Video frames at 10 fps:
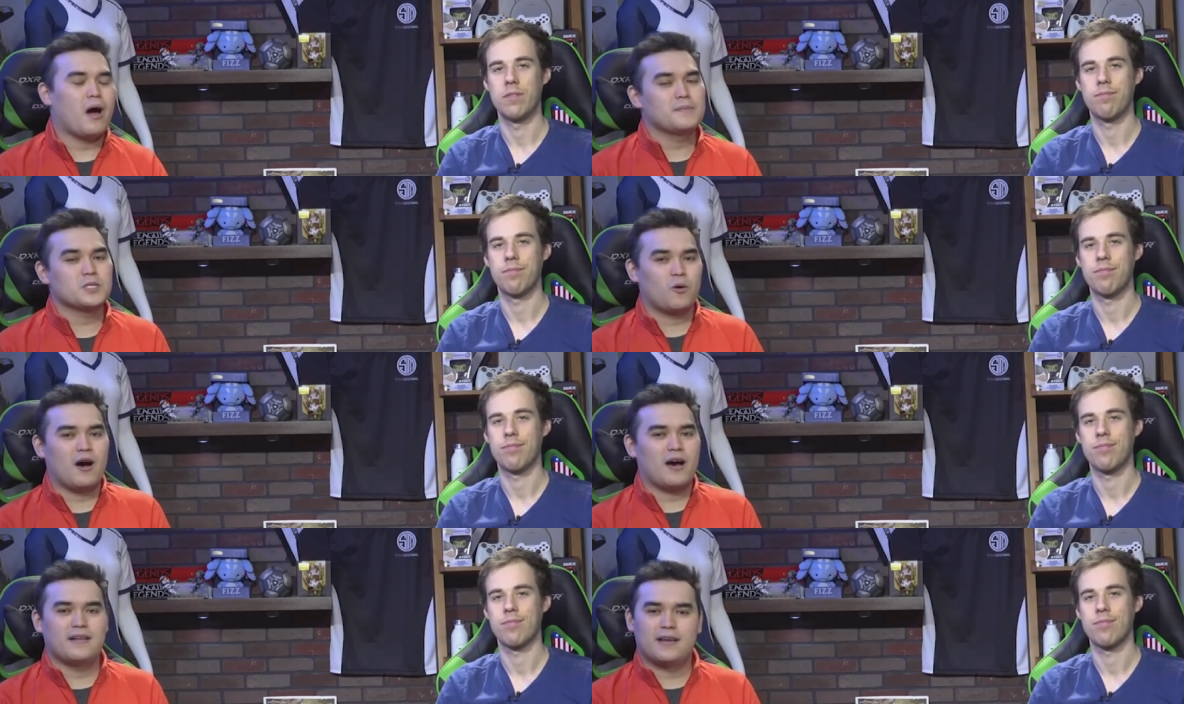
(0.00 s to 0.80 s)
Speaker 1: Blob
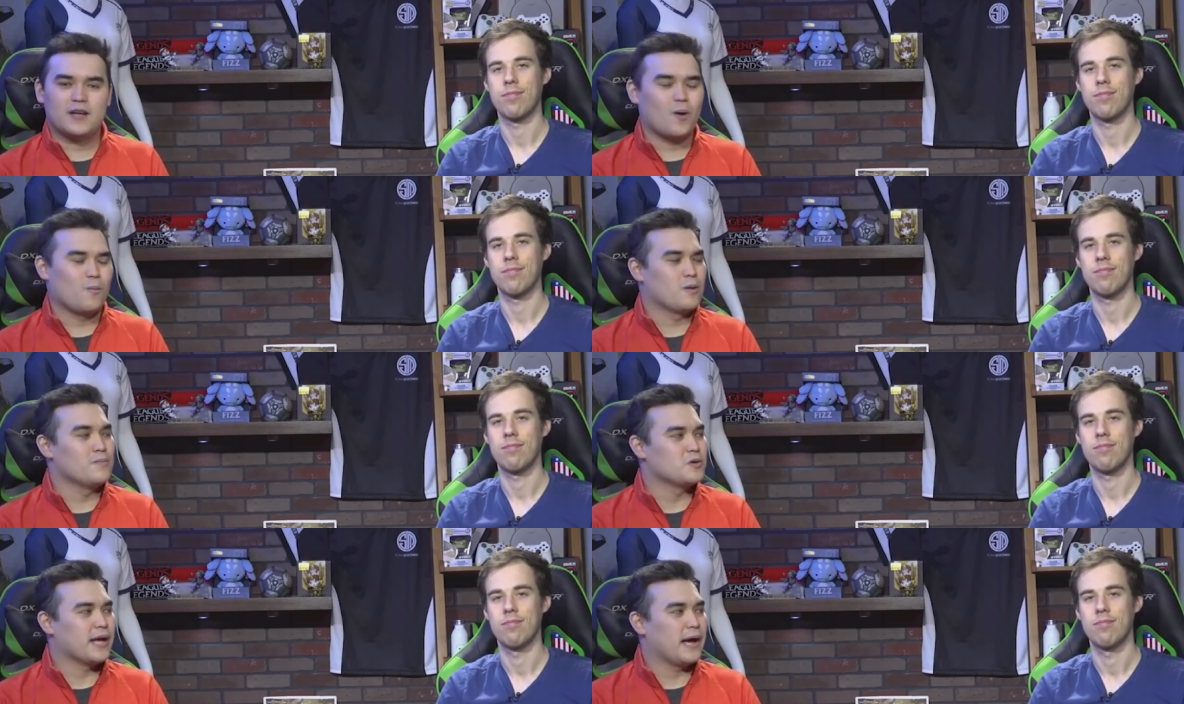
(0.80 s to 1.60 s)
Squad and no more
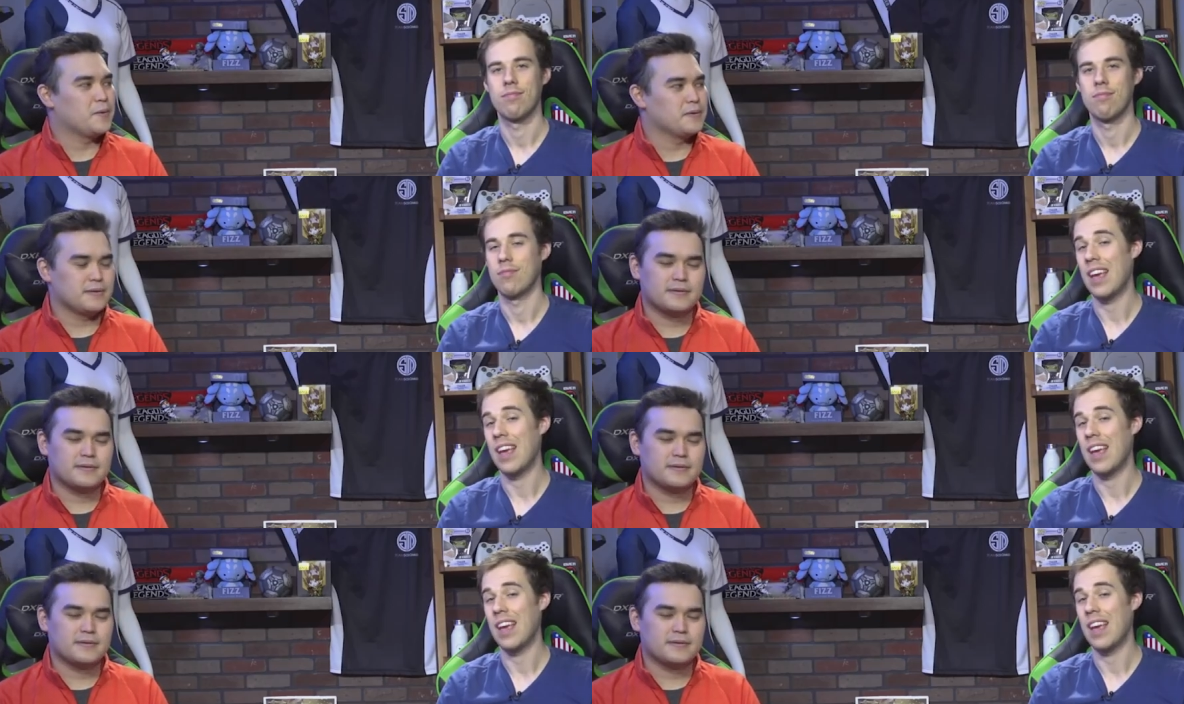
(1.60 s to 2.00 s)
Moo Cow.